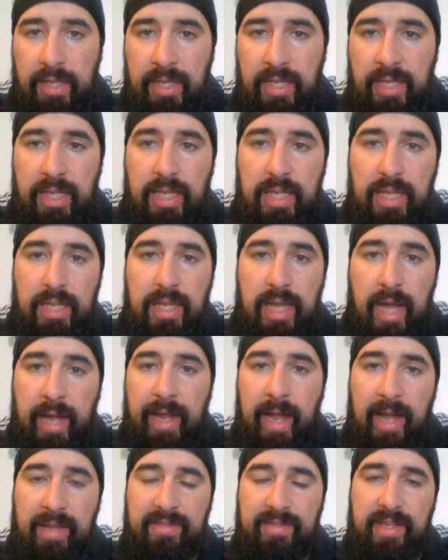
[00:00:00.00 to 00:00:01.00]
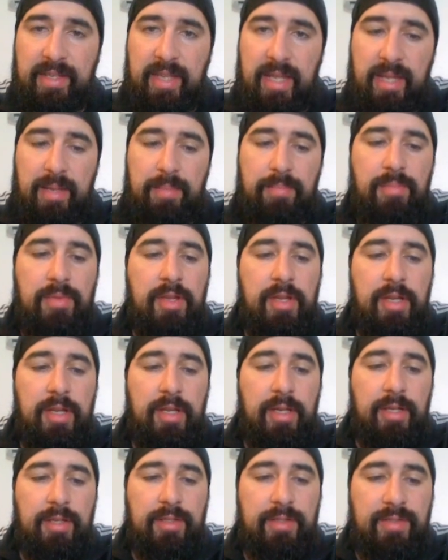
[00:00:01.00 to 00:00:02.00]
I asked him
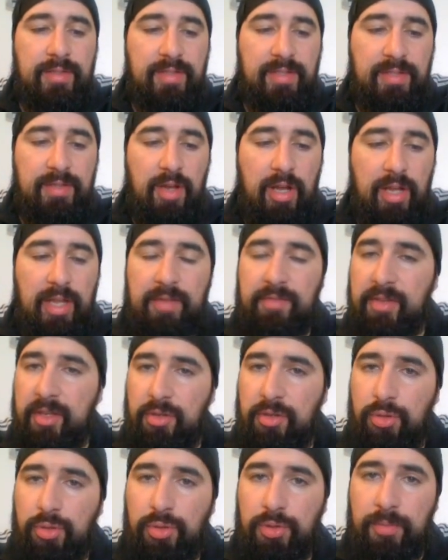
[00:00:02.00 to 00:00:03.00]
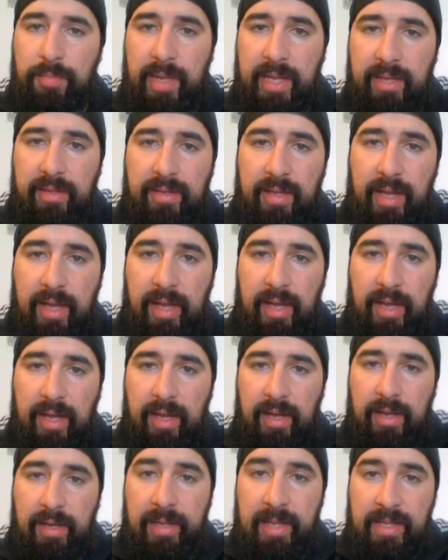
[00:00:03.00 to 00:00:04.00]
if he could make
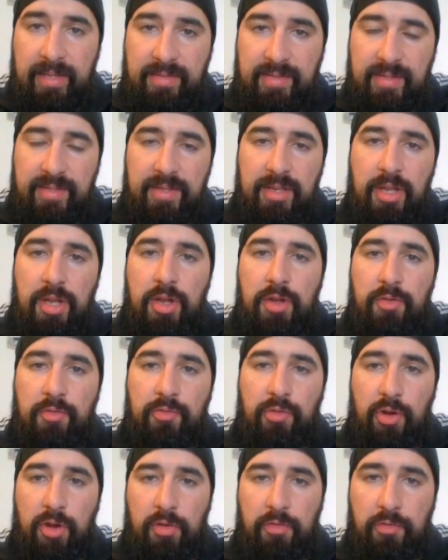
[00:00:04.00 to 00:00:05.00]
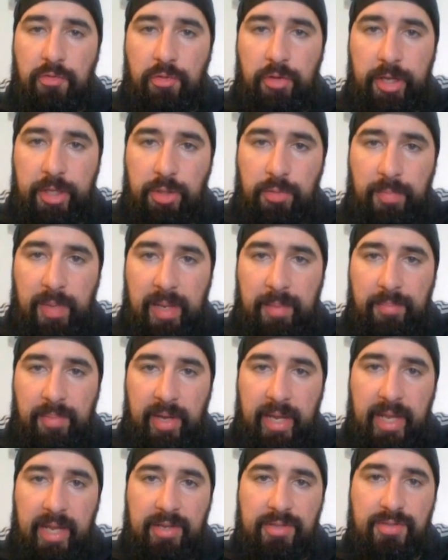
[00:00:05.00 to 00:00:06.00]
a list for free-to-play
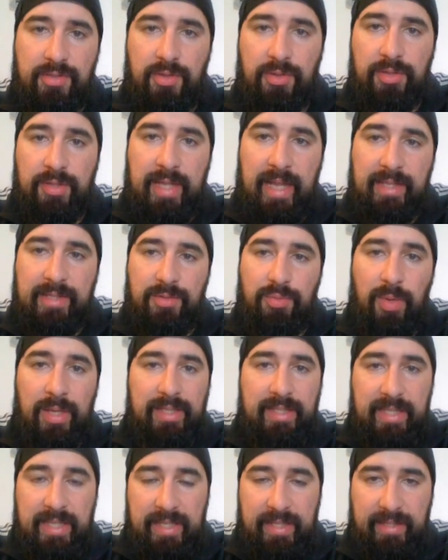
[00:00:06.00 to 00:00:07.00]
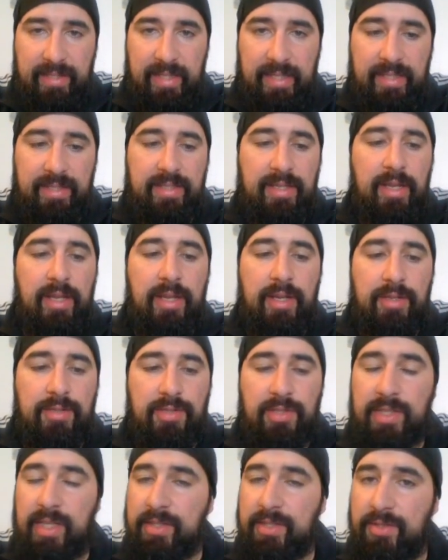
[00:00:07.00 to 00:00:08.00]
players, so that's what he did.
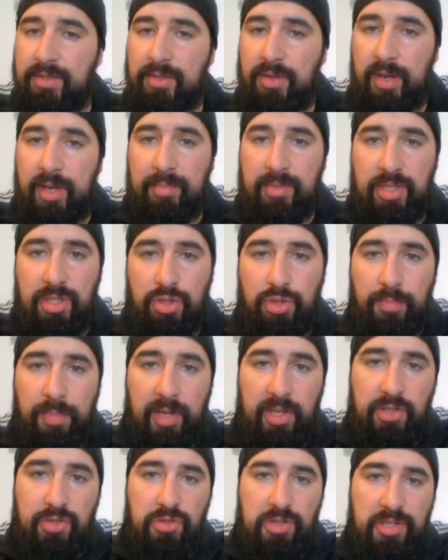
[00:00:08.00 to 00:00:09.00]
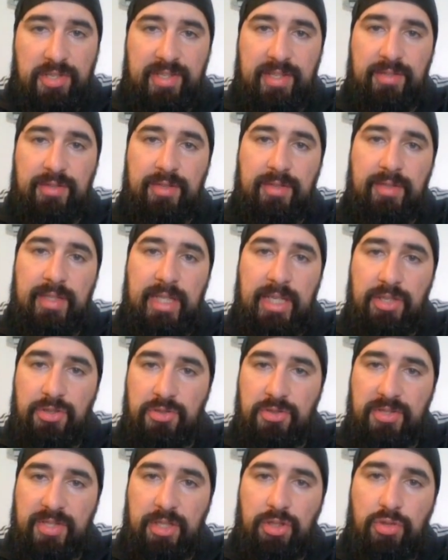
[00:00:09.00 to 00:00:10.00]
So that's gonna be super interesting
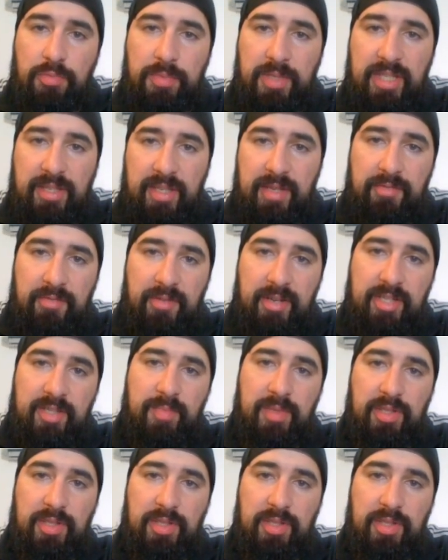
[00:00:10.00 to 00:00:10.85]
to be the difference